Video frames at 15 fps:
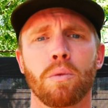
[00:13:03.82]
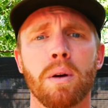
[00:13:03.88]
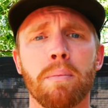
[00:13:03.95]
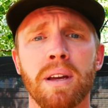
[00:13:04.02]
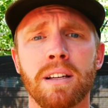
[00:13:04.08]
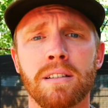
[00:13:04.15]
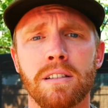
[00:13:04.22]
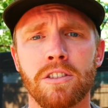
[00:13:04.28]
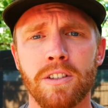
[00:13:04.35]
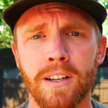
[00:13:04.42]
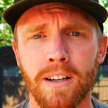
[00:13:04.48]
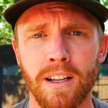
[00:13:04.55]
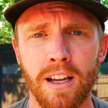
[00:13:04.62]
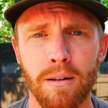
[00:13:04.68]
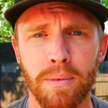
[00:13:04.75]
what makes this
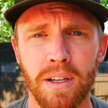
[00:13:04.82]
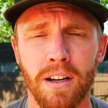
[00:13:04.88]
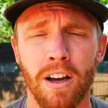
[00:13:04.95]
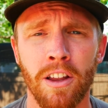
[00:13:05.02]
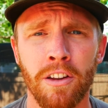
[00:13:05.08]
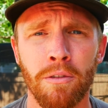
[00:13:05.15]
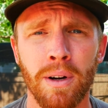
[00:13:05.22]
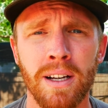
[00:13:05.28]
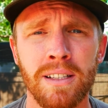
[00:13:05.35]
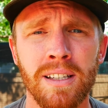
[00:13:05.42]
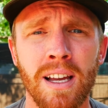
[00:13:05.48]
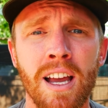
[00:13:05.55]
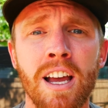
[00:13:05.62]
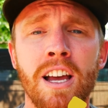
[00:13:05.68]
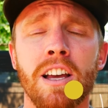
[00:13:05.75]
channel happen. Otherwise,
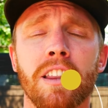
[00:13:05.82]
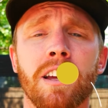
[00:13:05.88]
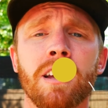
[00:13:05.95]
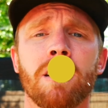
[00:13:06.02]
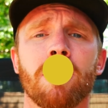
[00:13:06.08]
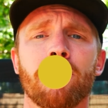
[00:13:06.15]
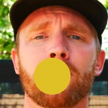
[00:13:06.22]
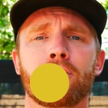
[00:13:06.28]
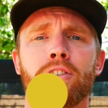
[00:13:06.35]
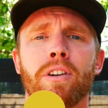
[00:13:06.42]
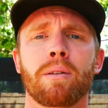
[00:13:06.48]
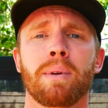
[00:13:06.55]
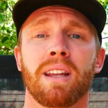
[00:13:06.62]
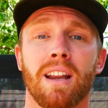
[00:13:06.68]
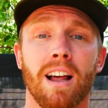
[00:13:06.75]
thank you all for
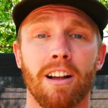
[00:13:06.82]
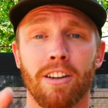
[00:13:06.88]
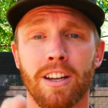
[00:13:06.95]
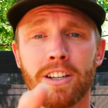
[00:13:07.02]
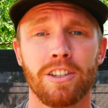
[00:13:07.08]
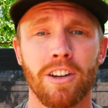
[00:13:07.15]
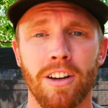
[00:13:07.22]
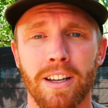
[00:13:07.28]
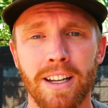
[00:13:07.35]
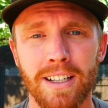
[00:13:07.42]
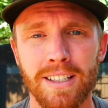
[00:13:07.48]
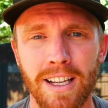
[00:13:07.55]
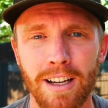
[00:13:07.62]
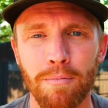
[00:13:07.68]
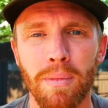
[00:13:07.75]
joining me, and I'll catch you all
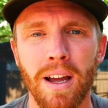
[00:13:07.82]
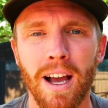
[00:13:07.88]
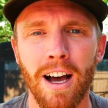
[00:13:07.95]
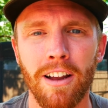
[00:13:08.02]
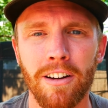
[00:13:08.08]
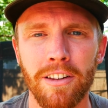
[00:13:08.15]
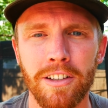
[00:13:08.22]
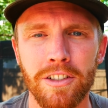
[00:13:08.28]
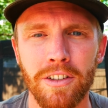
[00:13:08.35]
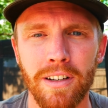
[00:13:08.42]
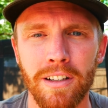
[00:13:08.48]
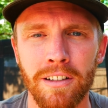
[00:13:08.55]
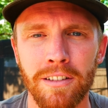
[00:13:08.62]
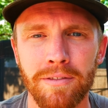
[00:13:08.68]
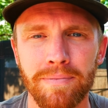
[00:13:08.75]
next time out on the
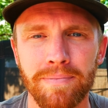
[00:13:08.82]
trail.